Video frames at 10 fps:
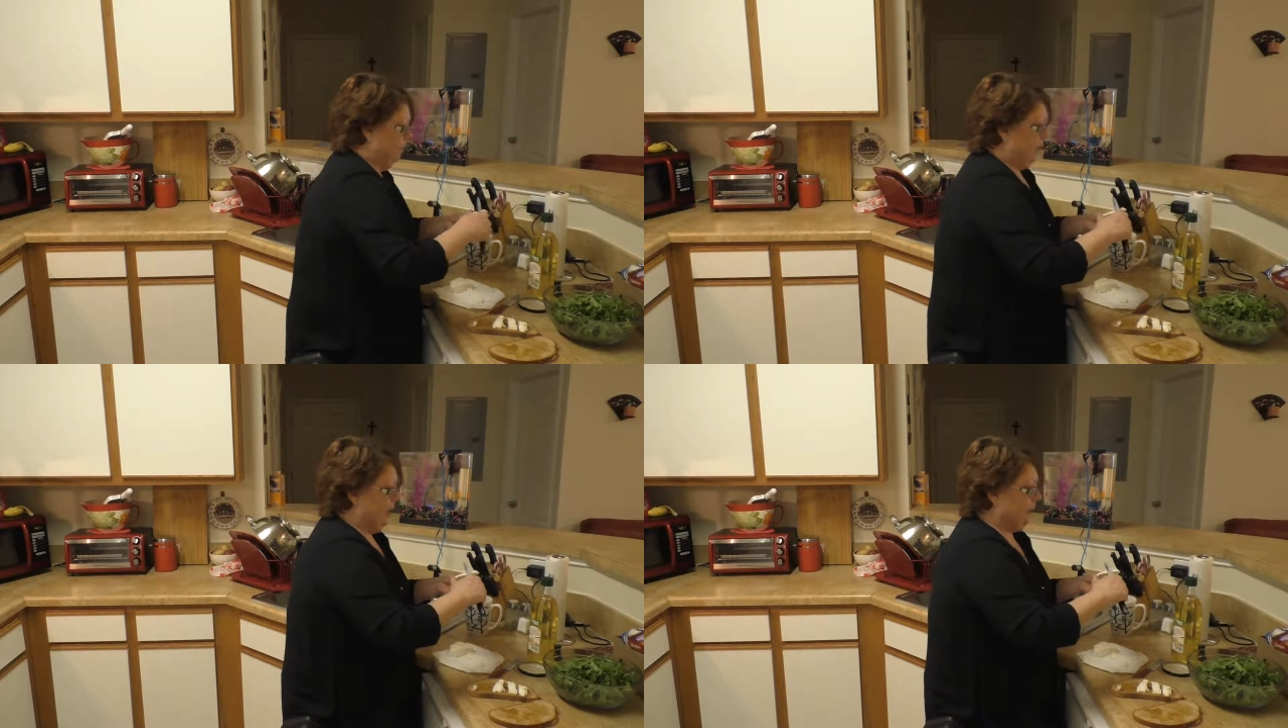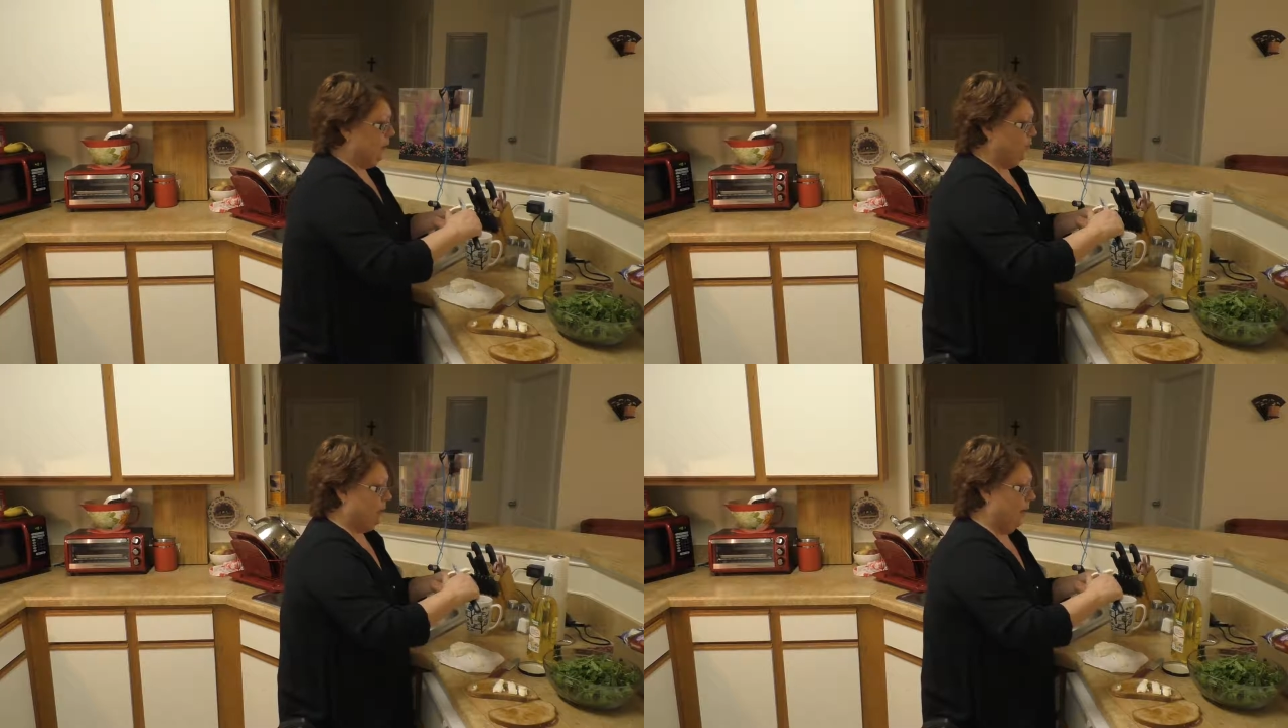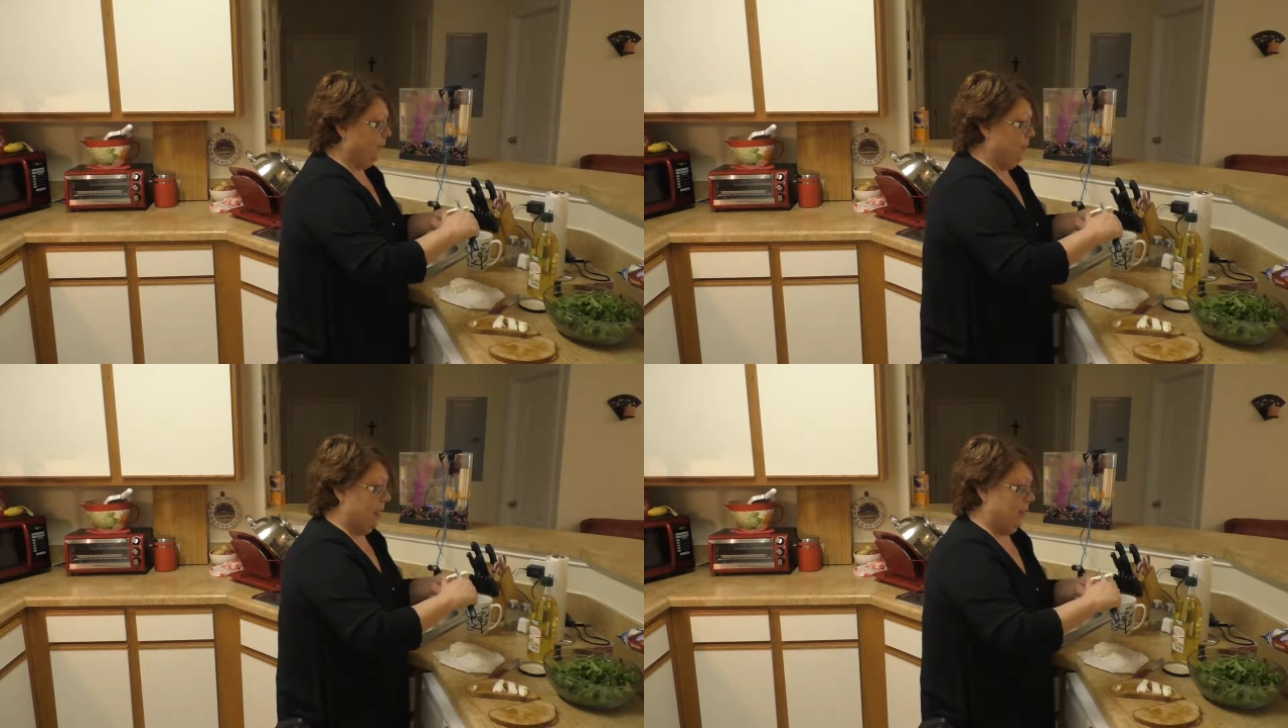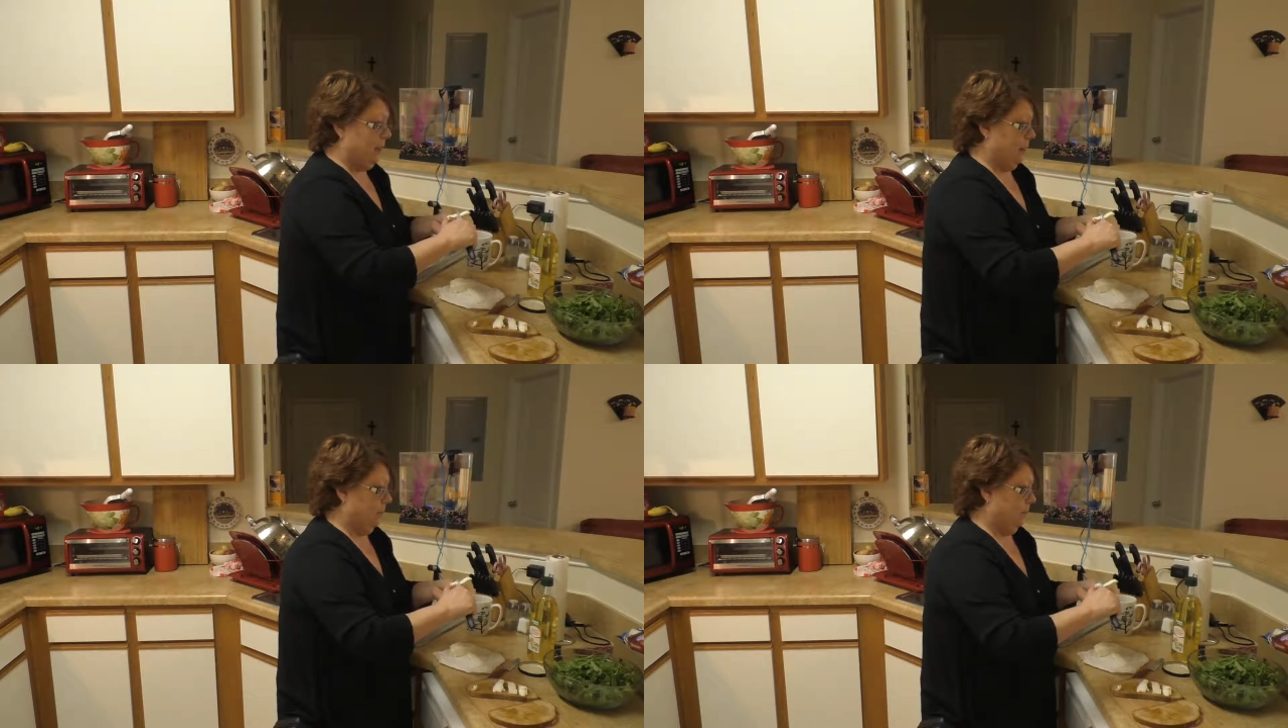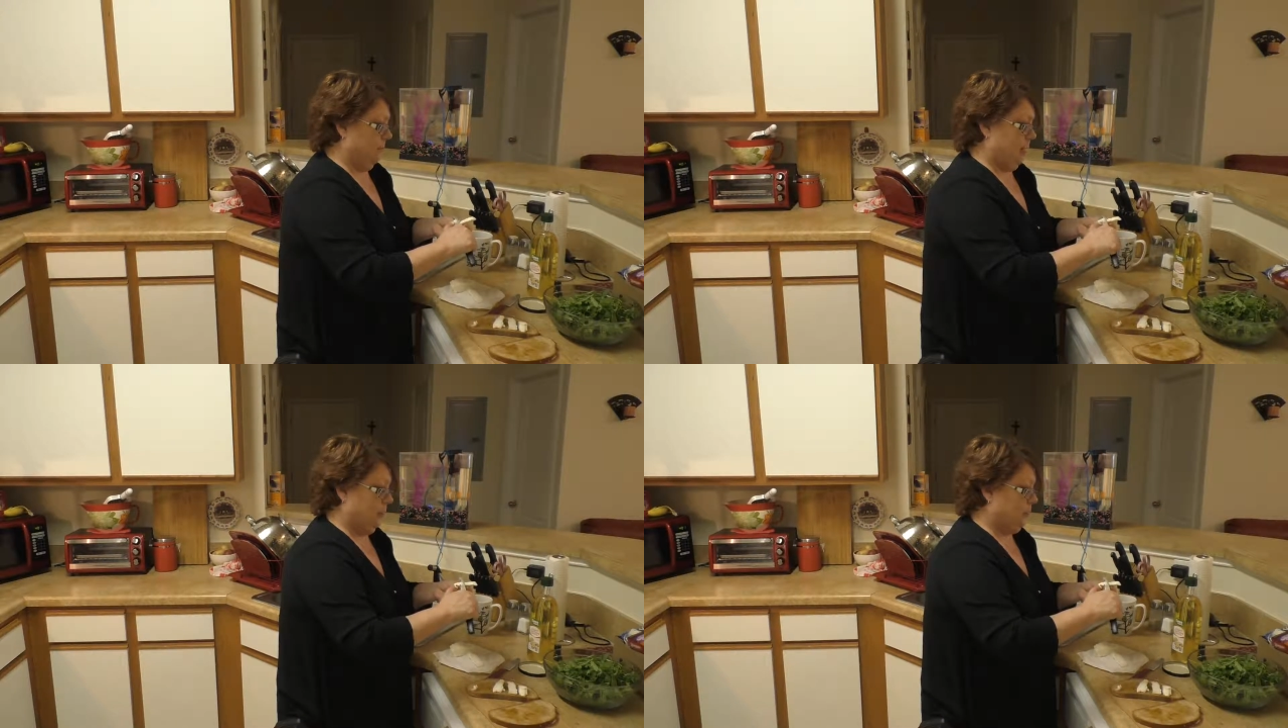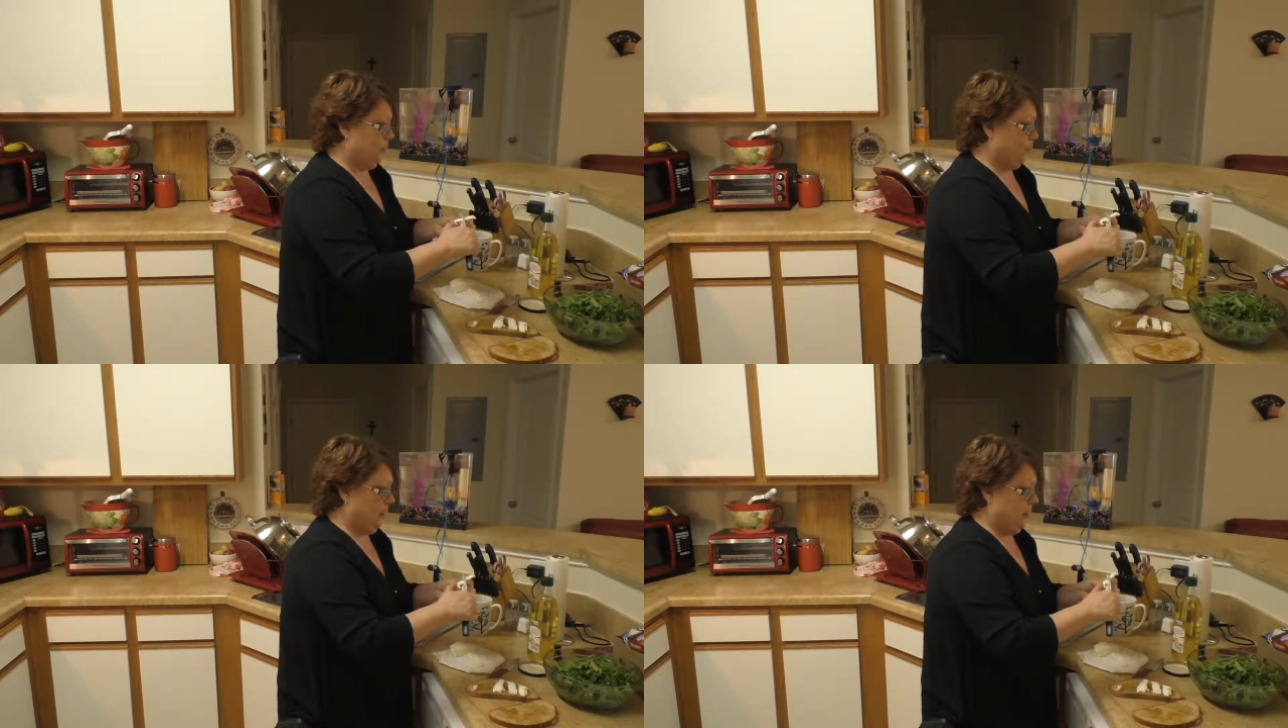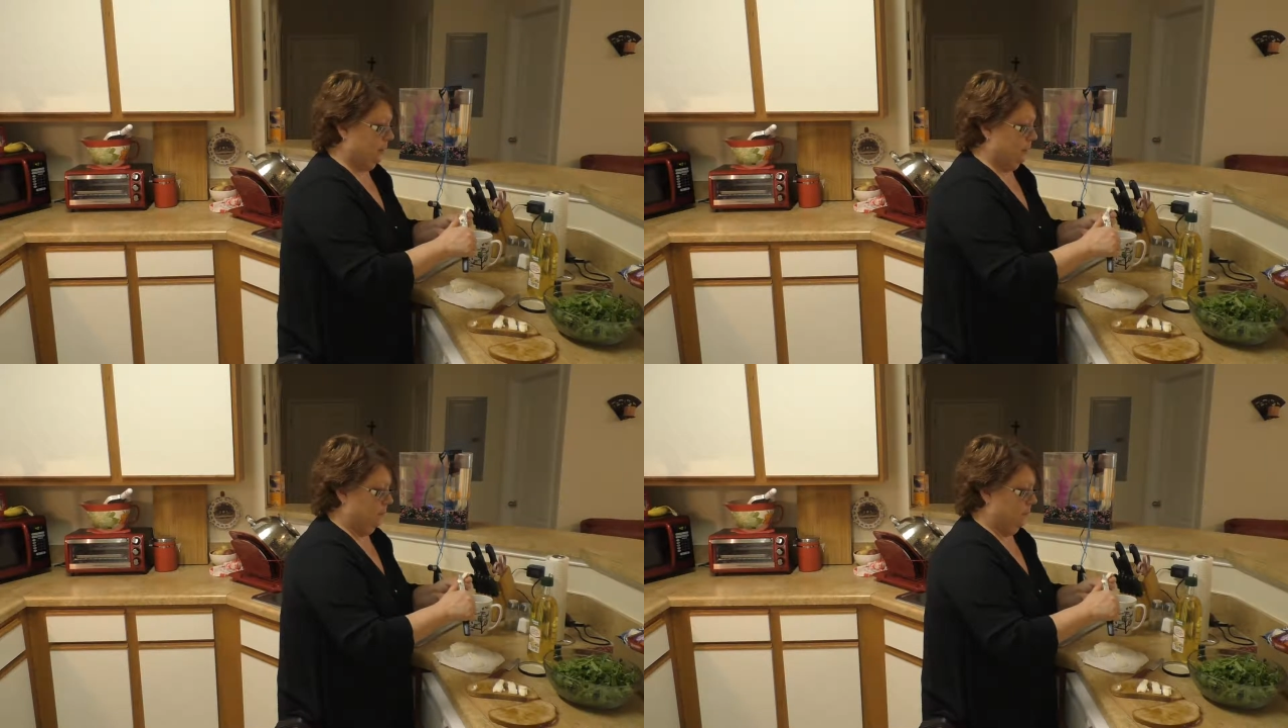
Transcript: It's so soft, maybe I could spread it.